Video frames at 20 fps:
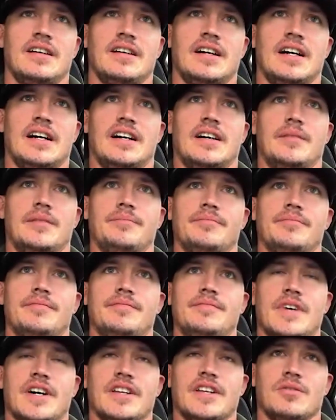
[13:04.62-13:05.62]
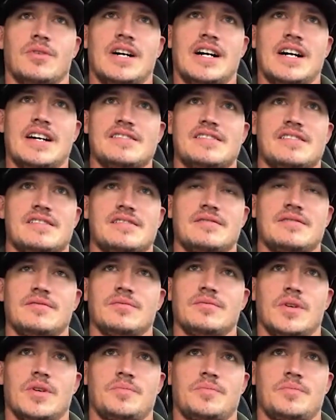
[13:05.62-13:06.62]
Um, otherwise,
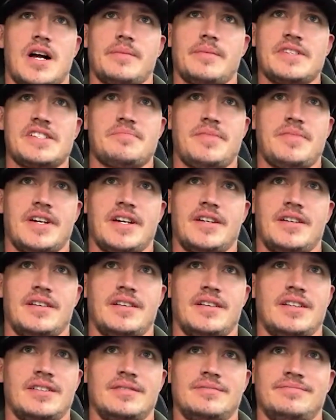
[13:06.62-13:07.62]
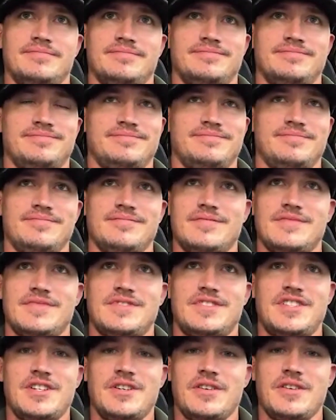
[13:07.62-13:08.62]
we'll probably spend
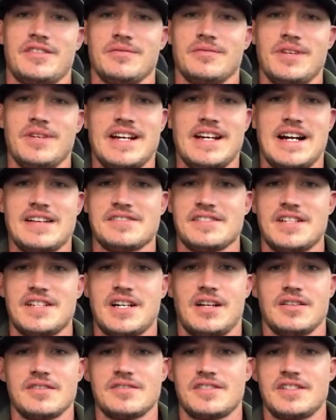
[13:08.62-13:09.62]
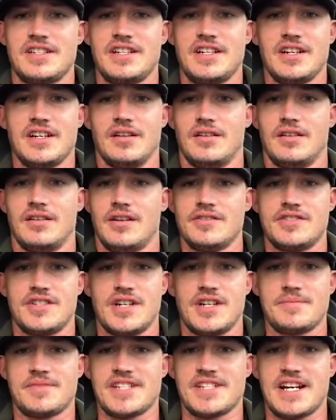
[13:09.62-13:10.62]
two to three thousand dollars a year on
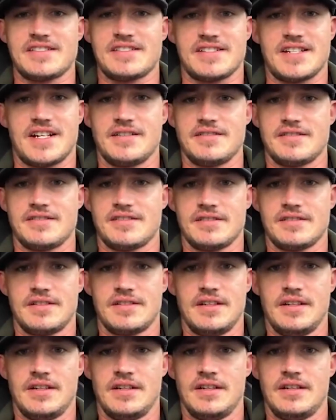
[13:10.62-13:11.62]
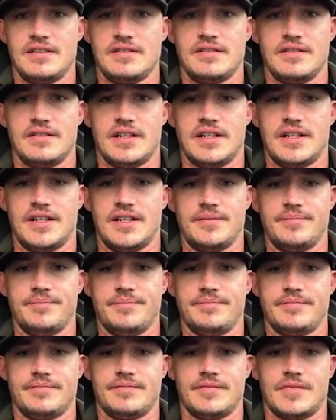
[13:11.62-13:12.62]
job site signs.
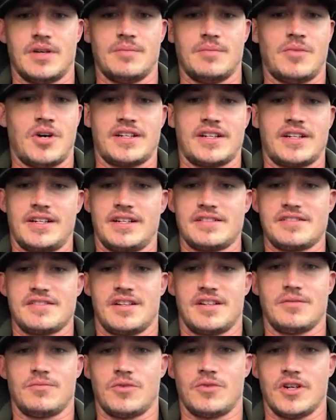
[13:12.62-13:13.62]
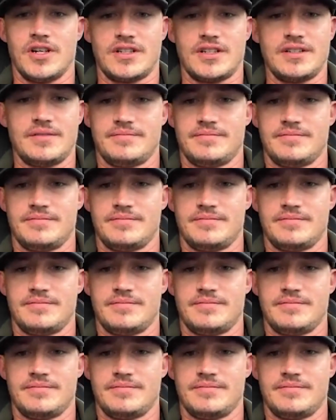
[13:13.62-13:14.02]
Um, our marketing is our work